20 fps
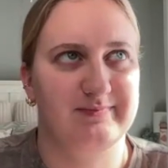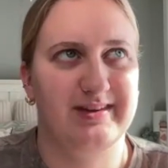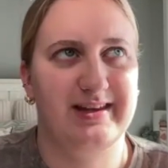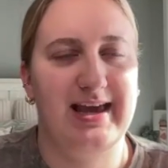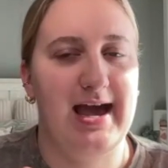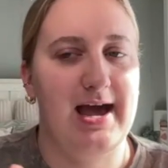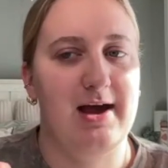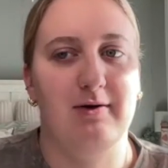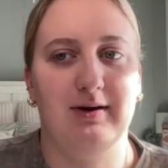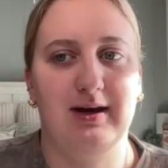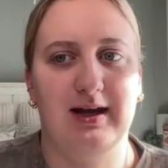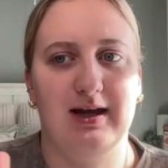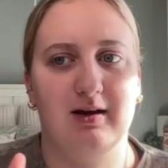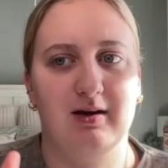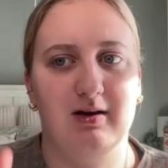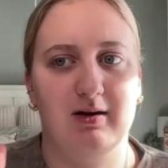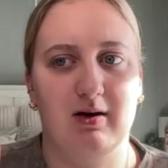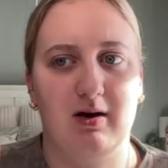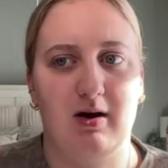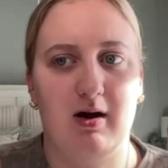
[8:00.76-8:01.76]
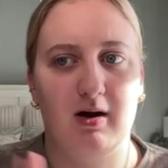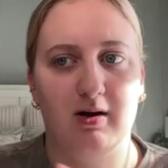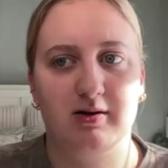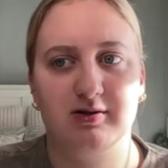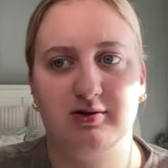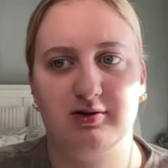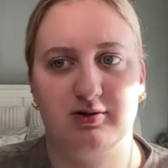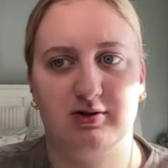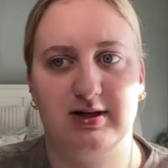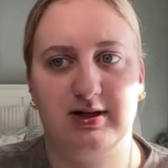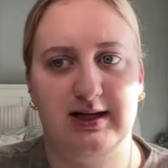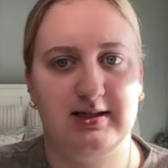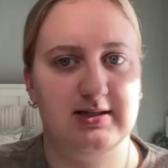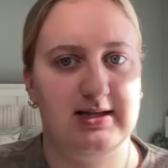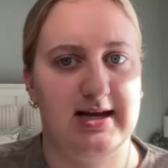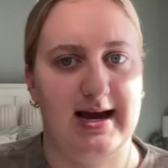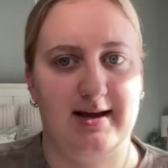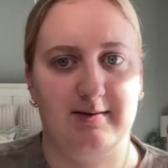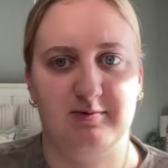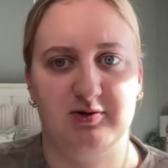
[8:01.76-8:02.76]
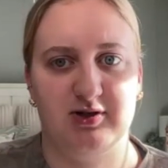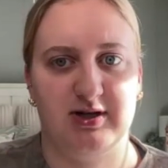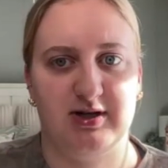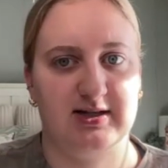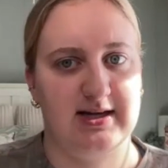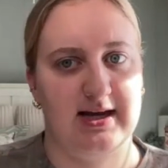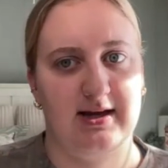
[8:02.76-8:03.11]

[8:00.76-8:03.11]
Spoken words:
counting all straight to abstract